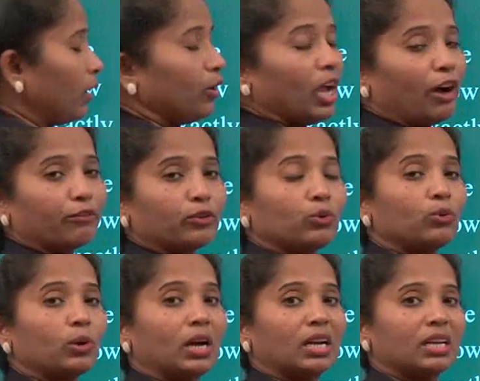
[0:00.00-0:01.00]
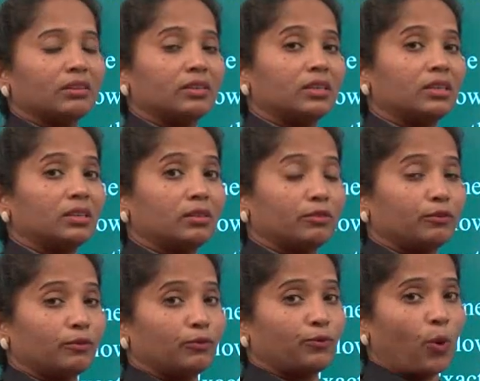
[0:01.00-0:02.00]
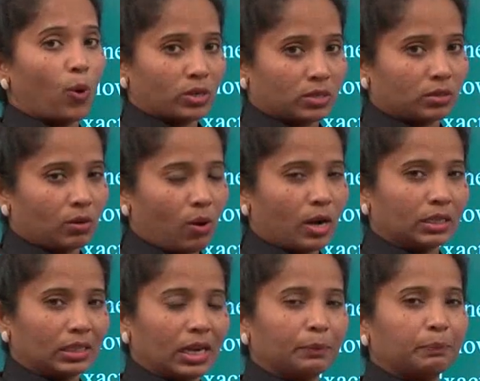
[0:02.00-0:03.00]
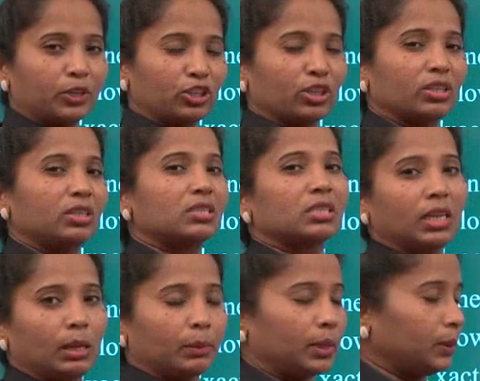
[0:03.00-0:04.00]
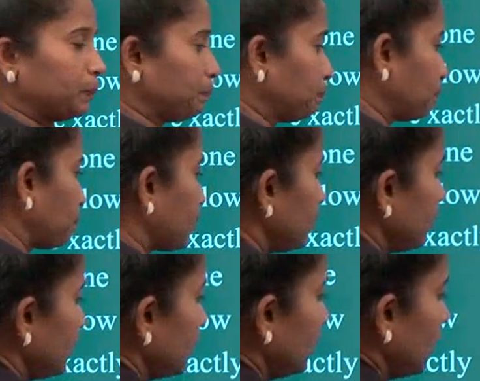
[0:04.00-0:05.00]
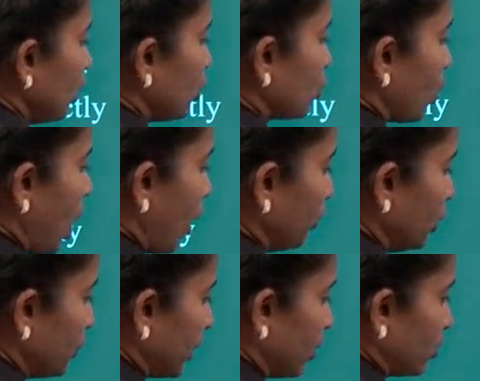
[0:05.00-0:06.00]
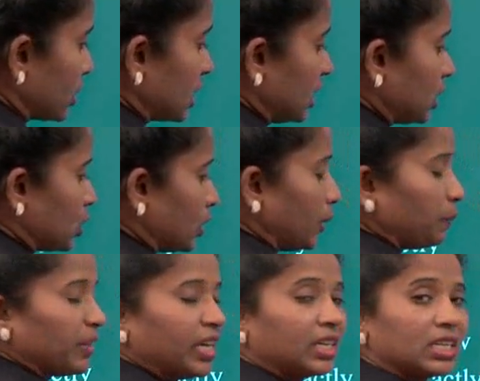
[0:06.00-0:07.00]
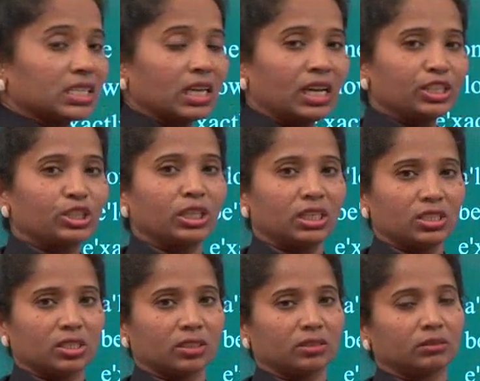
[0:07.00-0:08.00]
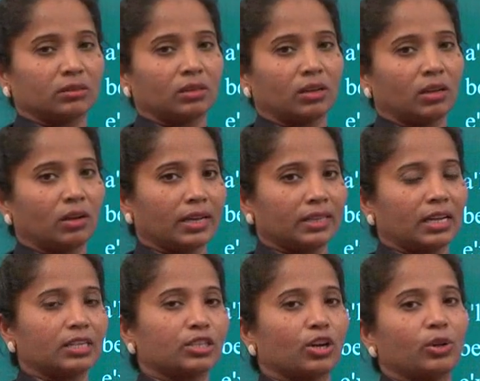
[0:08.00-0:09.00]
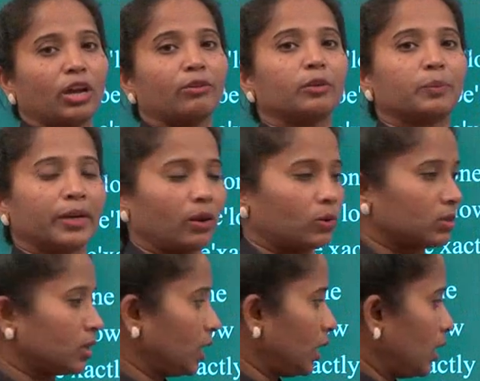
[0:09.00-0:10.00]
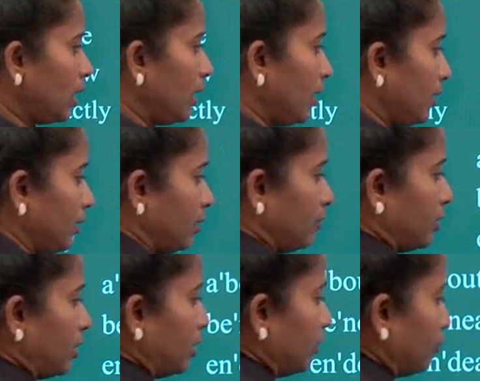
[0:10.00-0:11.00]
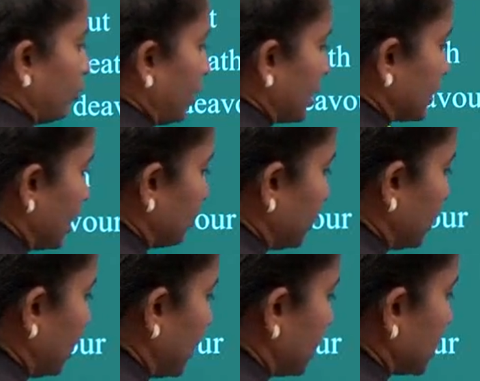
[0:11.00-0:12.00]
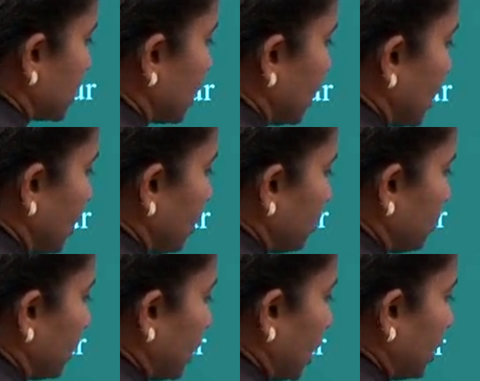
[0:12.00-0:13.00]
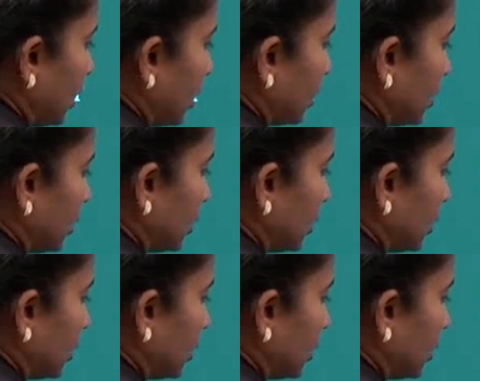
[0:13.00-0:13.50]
you have to give a force on that particular syllable. So how do you pronounce teacher? It is teacher. Okay, that's how you have to pronounce. Another word, for example, it is banana.